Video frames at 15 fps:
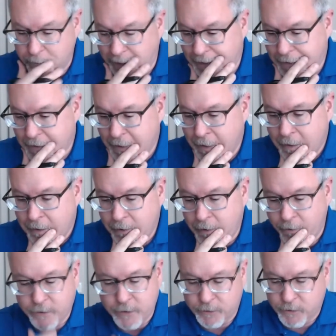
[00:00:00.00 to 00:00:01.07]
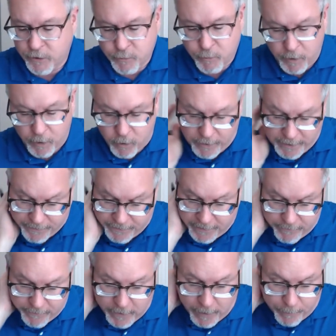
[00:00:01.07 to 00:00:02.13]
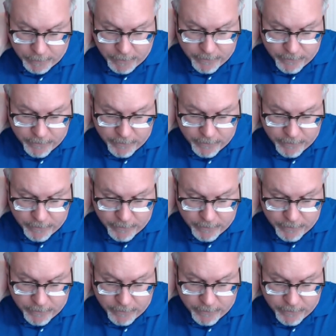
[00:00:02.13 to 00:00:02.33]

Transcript: But it's just a real quick thing of a couple